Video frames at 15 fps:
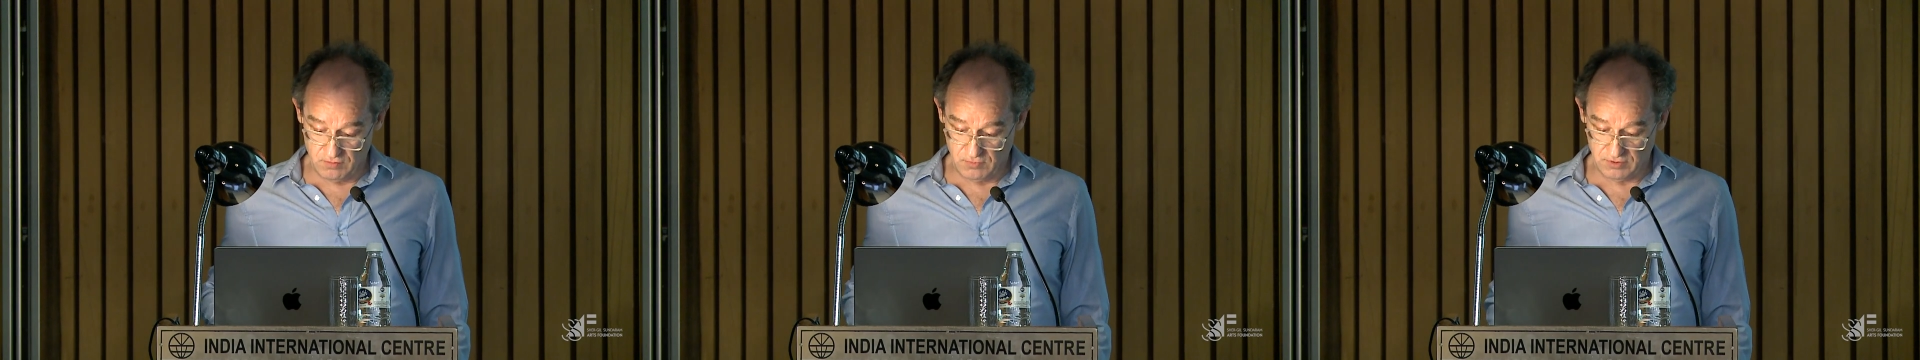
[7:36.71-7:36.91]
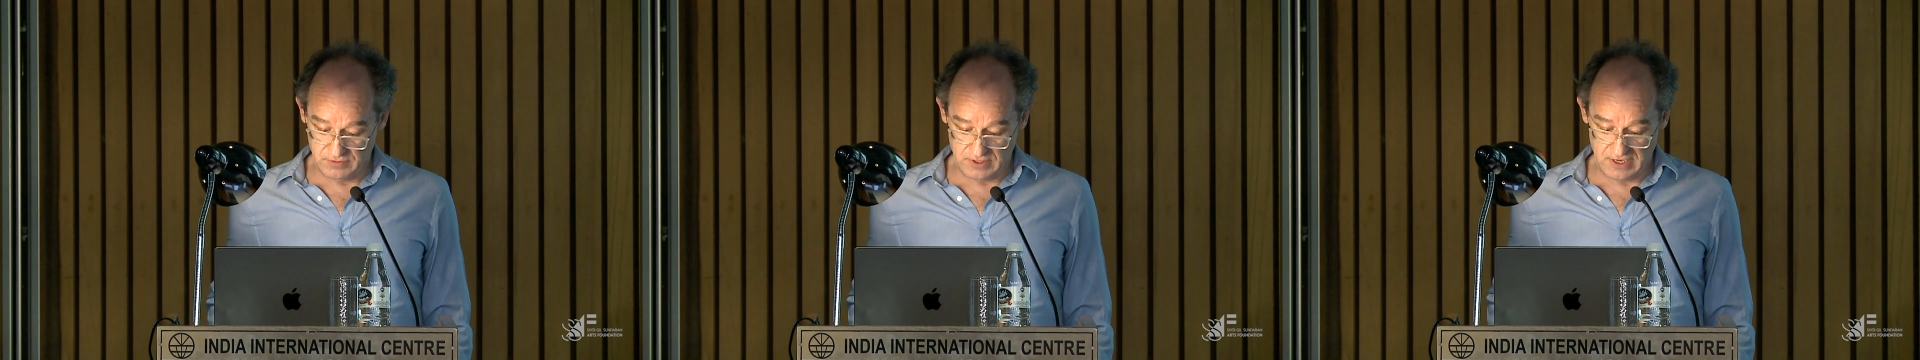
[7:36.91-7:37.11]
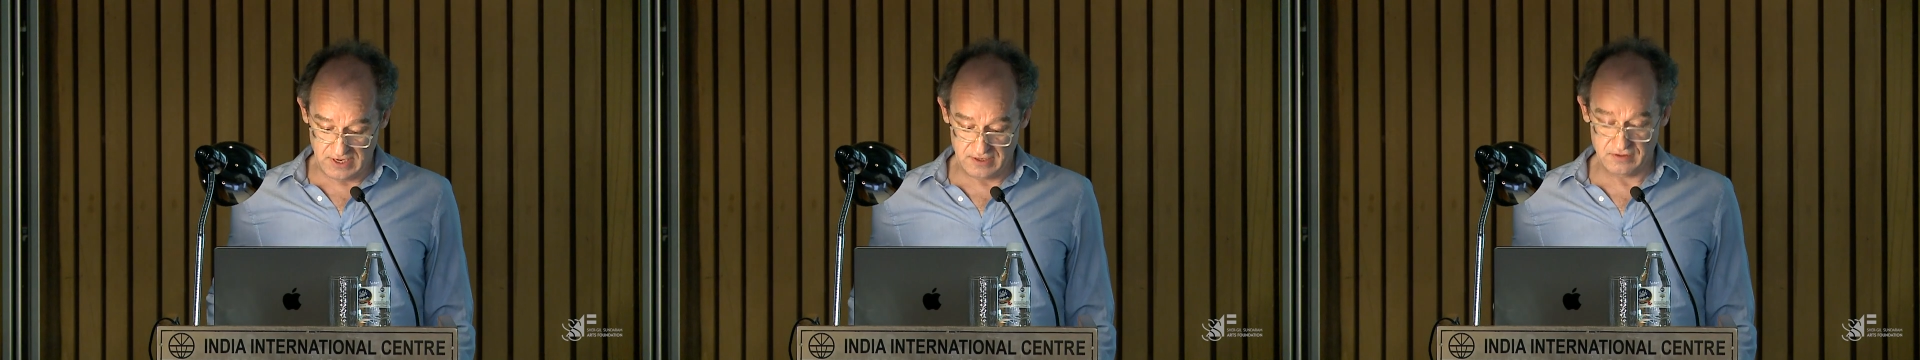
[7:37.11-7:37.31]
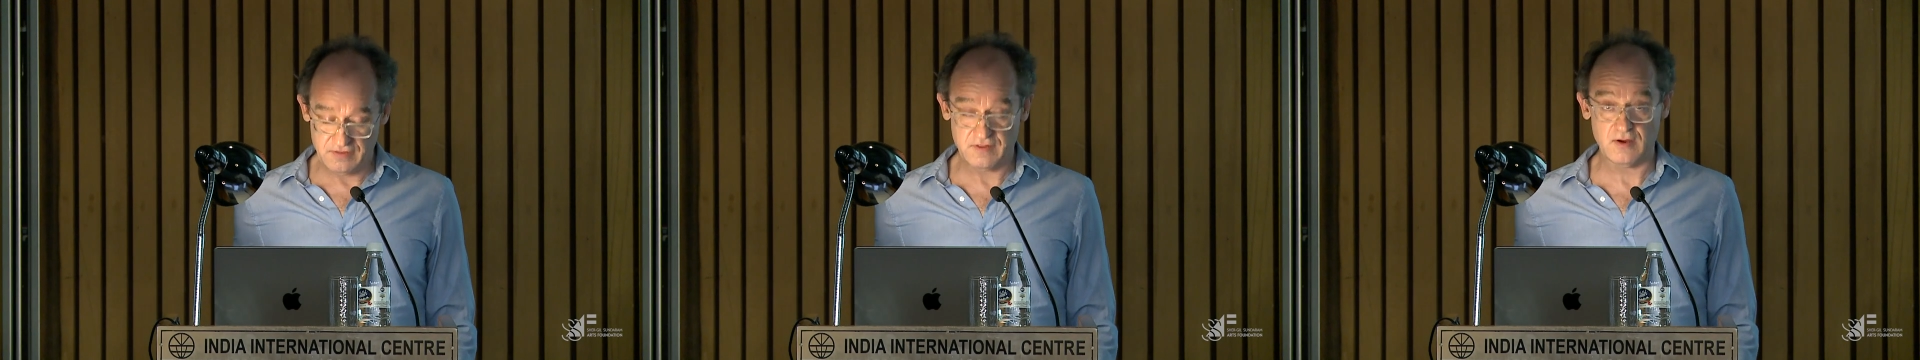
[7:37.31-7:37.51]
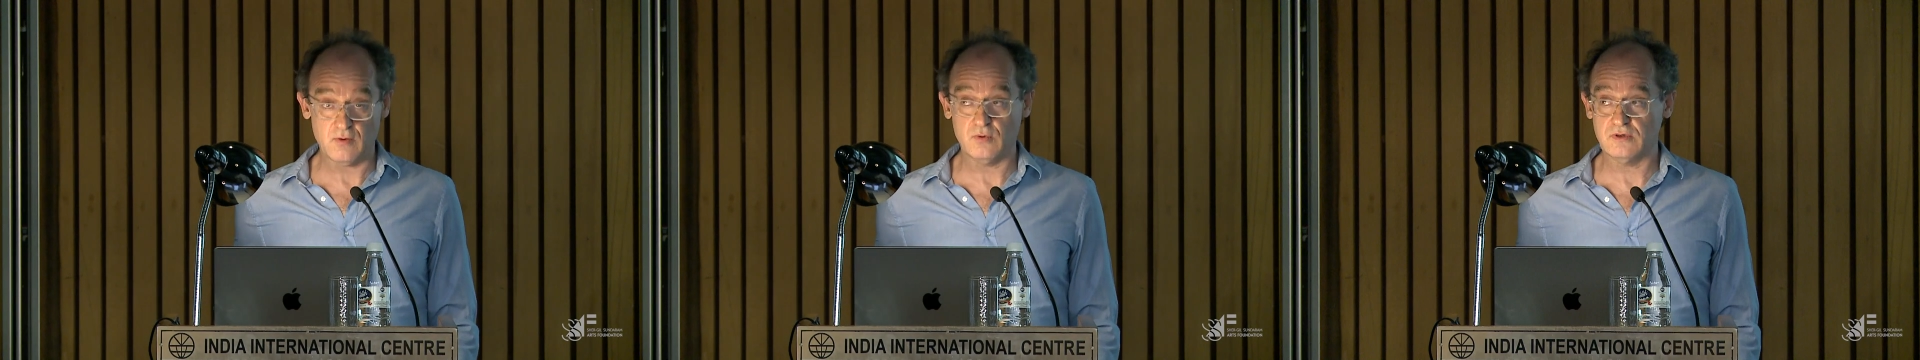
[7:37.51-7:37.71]
more than
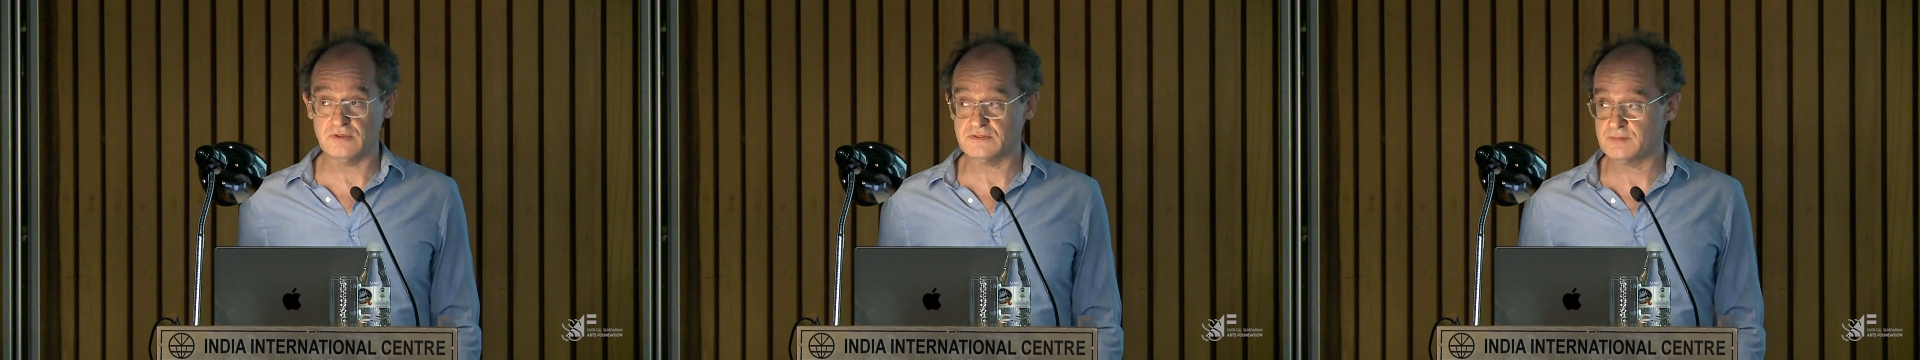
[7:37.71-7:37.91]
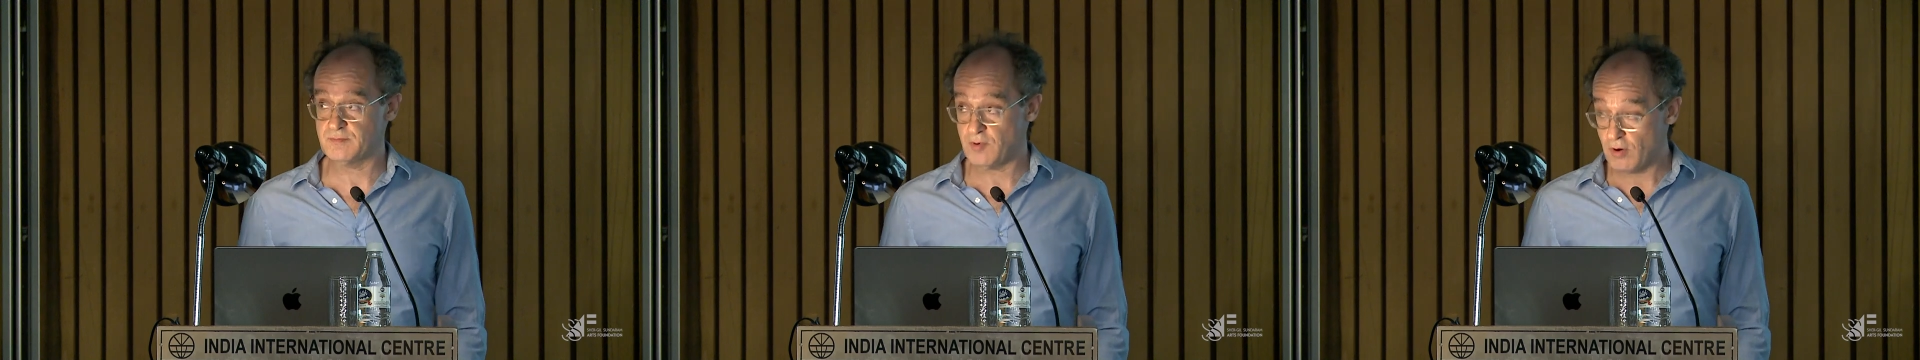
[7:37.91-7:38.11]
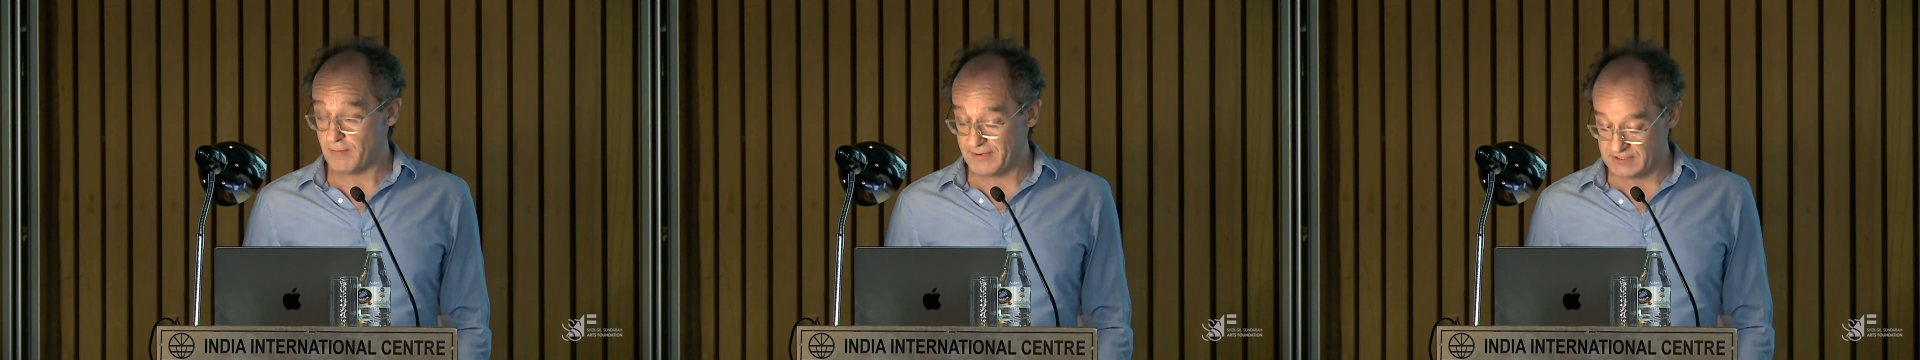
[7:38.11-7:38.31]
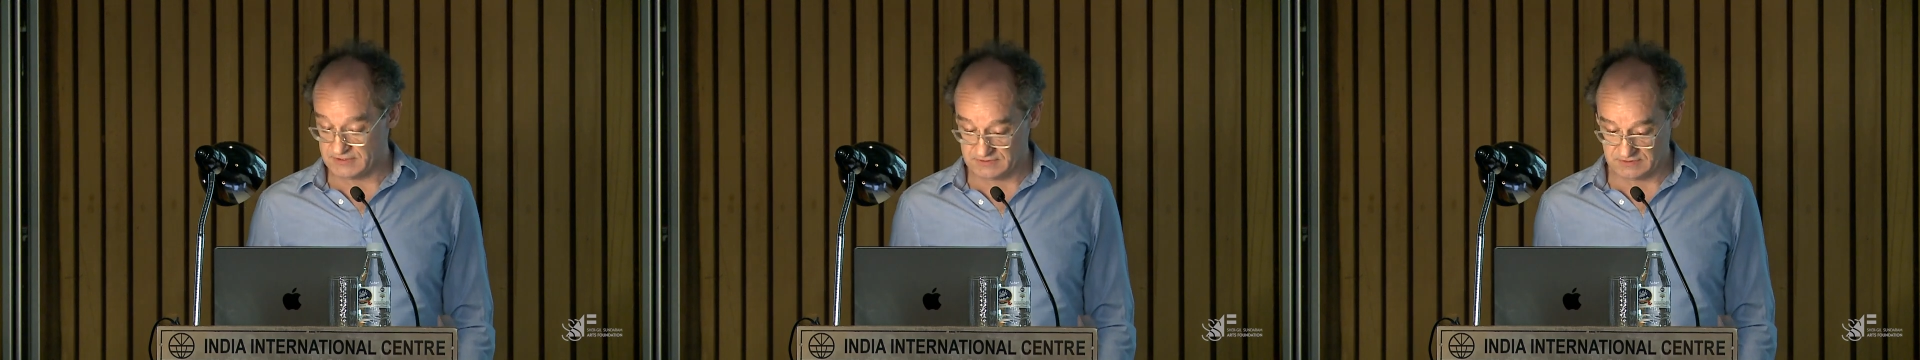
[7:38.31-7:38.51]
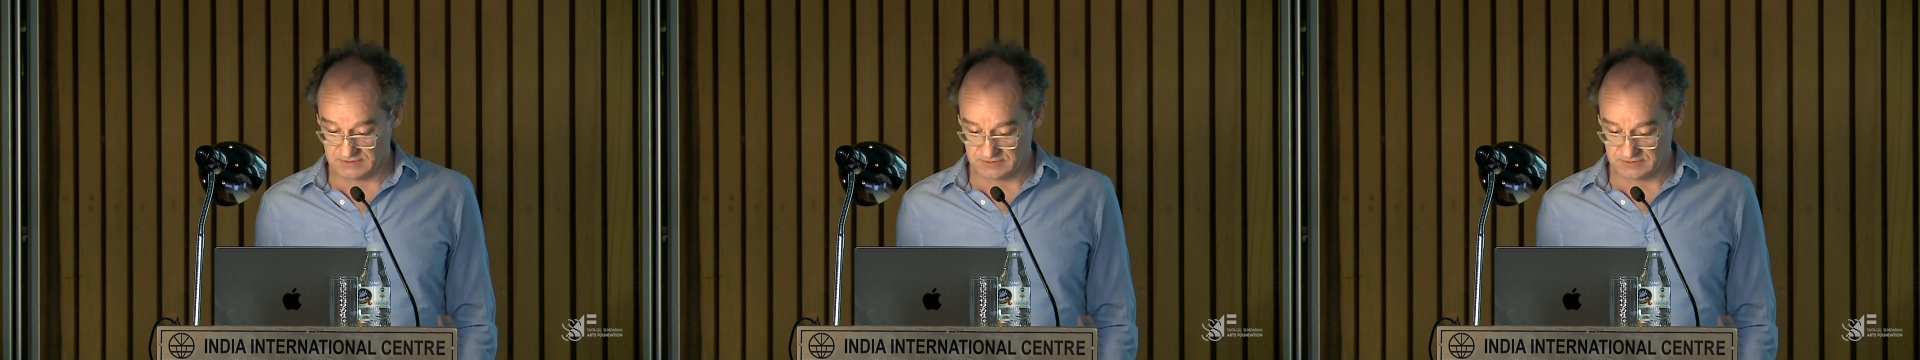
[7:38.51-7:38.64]
anything was promise.